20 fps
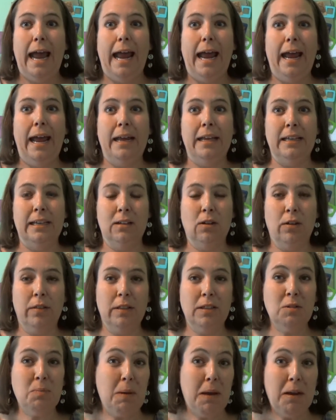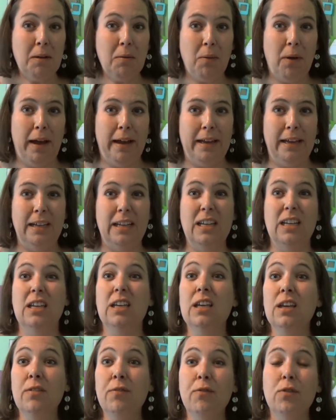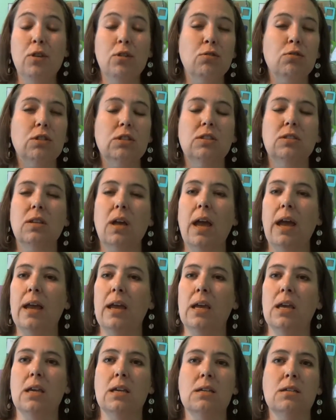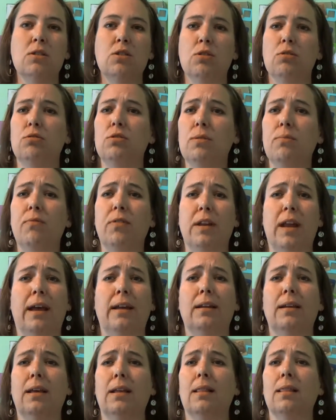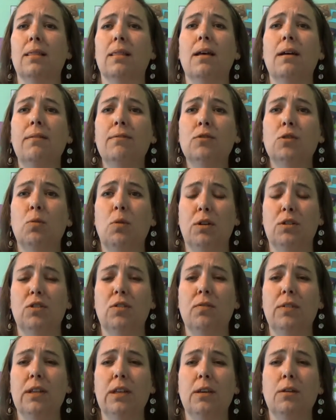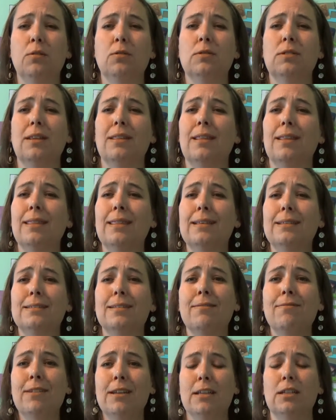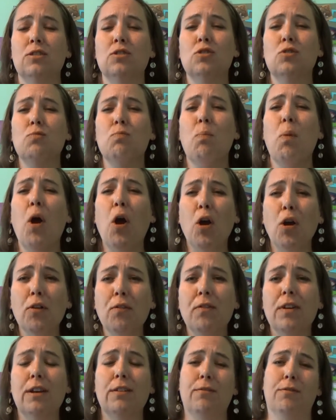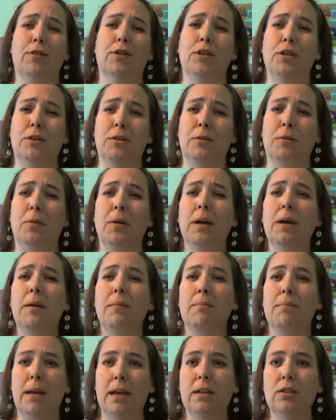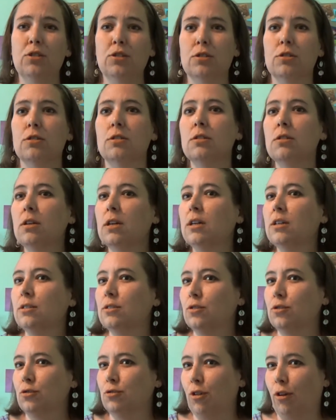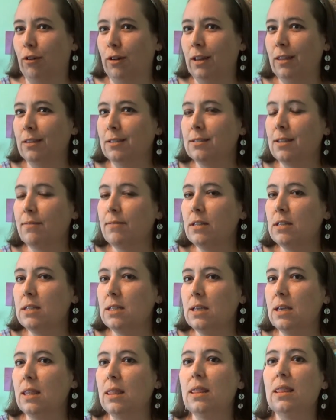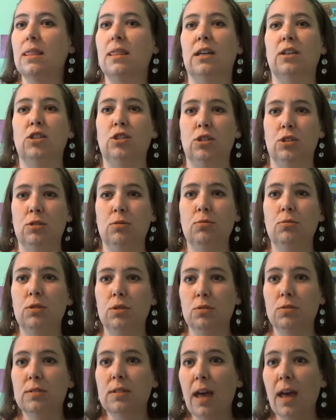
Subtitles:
and get on this bandwagon. If you're just a YouTube fanatic and love to watch the videos, then this event is perfect for you. Make sure, starting the 17th, that you use the